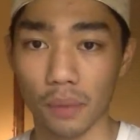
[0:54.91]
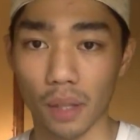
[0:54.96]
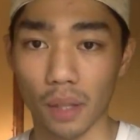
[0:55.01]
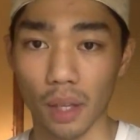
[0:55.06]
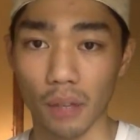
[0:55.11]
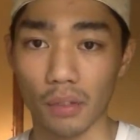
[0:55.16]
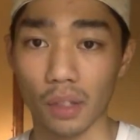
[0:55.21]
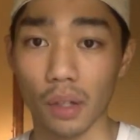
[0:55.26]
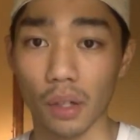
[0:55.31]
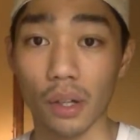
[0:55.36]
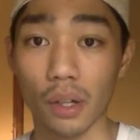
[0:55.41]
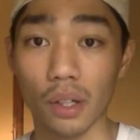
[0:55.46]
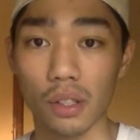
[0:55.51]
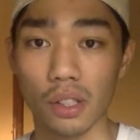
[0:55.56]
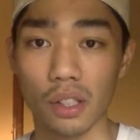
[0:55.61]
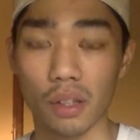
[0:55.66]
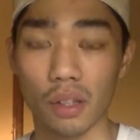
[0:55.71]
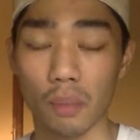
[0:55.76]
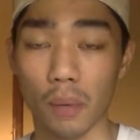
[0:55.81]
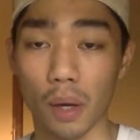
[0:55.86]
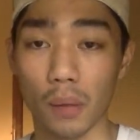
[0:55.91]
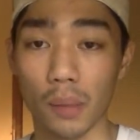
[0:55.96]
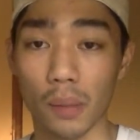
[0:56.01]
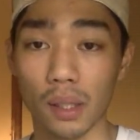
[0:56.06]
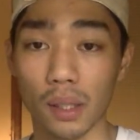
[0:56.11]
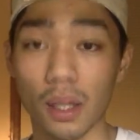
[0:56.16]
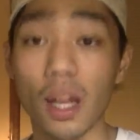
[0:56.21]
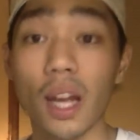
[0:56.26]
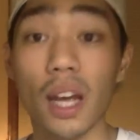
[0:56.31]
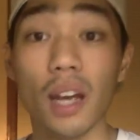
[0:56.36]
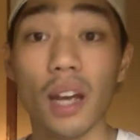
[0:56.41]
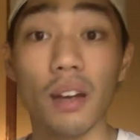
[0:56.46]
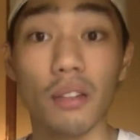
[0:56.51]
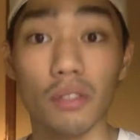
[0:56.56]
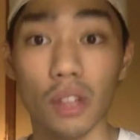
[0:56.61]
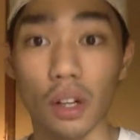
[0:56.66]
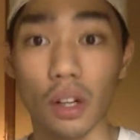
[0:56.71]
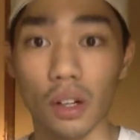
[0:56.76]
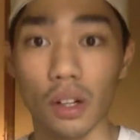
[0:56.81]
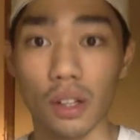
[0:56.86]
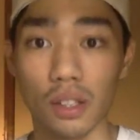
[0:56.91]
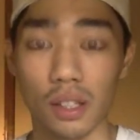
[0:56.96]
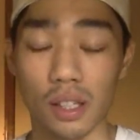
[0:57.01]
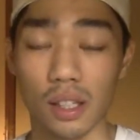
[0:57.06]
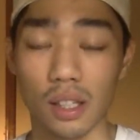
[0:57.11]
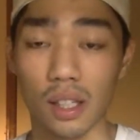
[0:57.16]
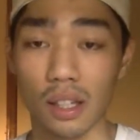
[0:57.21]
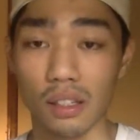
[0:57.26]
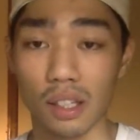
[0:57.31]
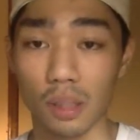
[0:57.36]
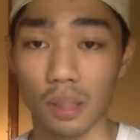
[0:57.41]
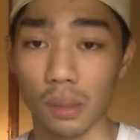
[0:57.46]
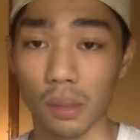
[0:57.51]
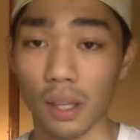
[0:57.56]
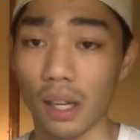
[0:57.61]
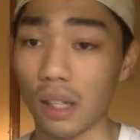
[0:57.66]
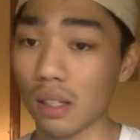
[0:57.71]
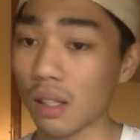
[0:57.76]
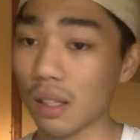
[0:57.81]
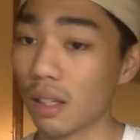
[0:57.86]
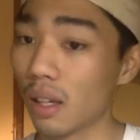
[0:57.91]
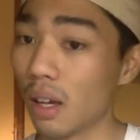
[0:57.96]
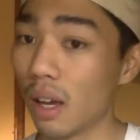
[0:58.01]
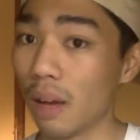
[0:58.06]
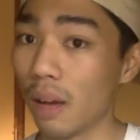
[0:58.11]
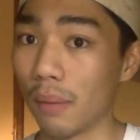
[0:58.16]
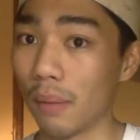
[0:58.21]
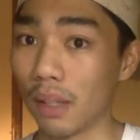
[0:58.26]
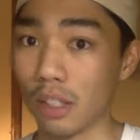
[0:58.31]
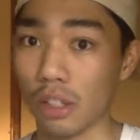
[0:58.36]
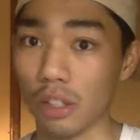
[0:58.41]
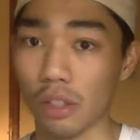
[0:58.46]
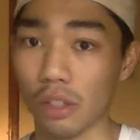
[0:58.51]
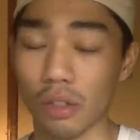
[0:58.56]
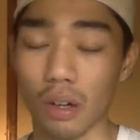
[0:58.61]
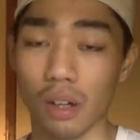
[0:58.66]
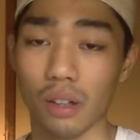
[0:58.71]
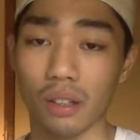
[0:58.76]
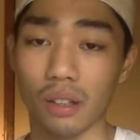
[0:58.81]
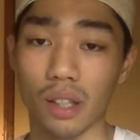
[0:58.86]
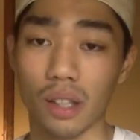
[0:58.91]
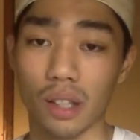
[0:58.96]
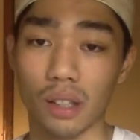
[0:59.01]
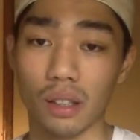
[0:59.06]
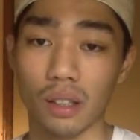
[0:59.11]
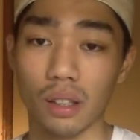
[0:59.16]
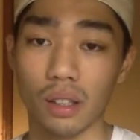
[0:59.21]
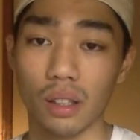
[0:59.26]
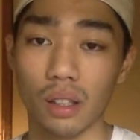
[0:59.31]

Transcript: Even though it hurts in the moment, even though it hurts in the next couple days, makes you stronger then.